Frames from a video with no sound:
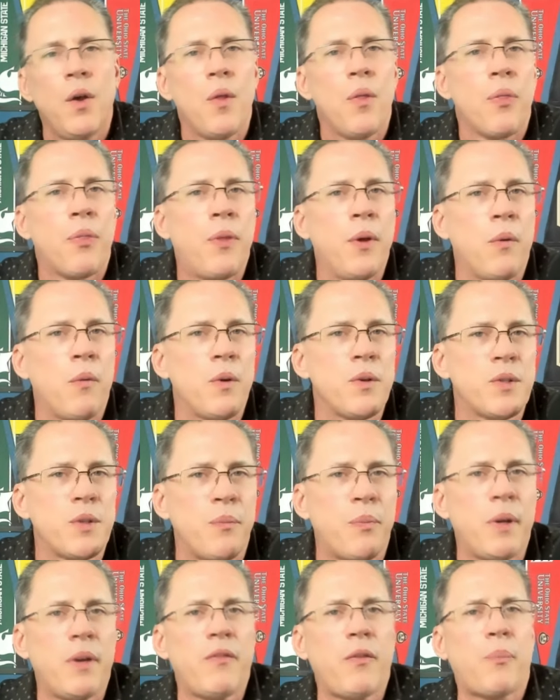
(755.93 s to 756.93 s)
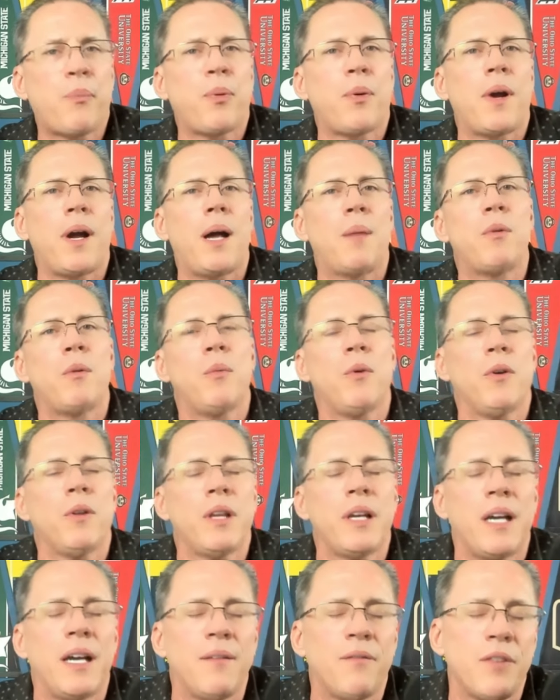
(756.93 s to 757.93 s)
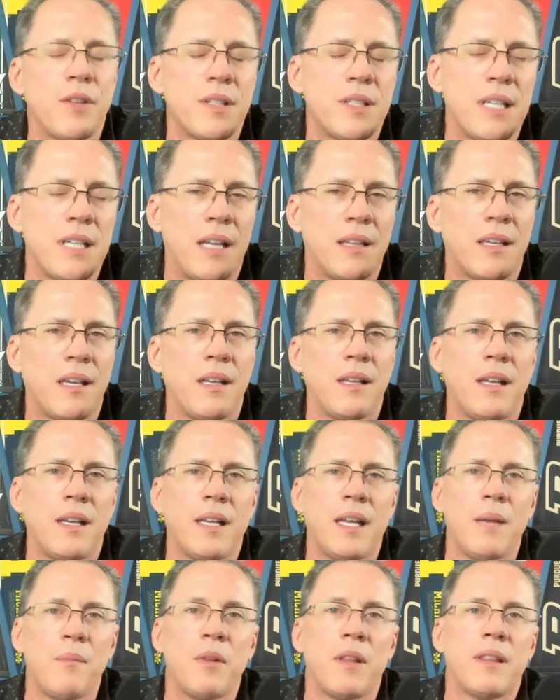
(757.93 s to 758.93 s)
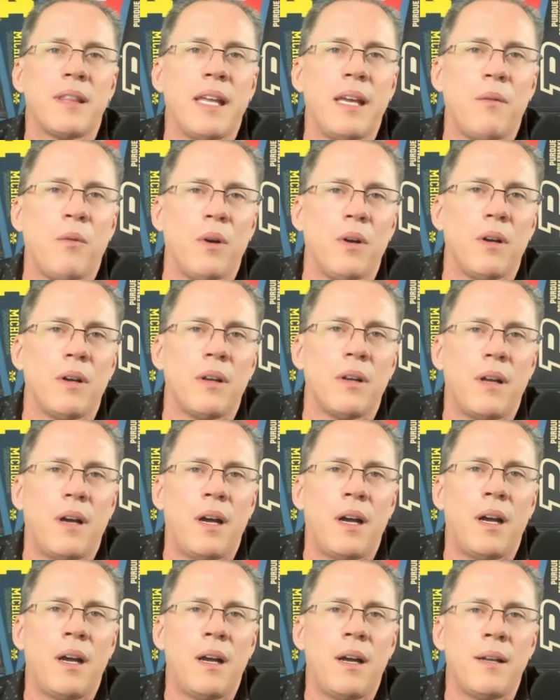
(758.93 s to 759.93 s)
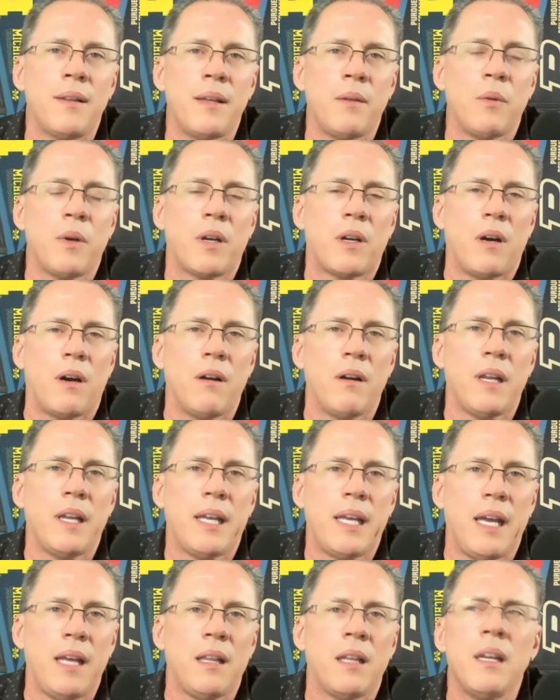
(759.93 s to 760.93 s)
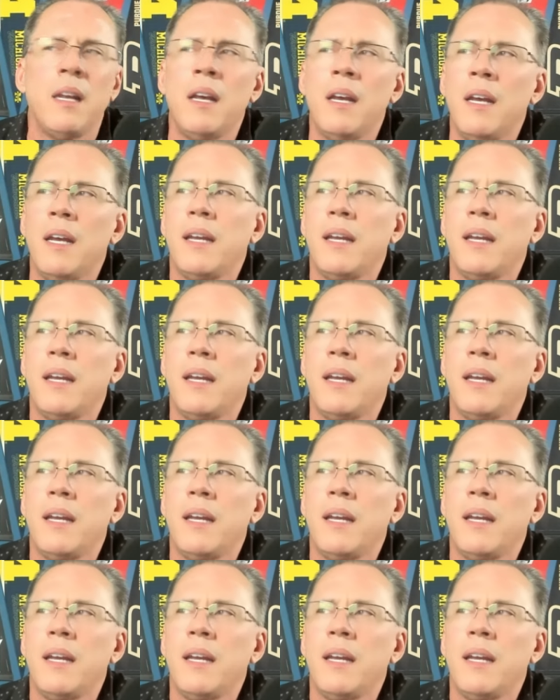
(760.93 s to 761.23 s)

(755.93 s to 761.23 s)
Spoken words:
There was a bit of a problem early on for the South Carolina game. They were guarding Caitlin.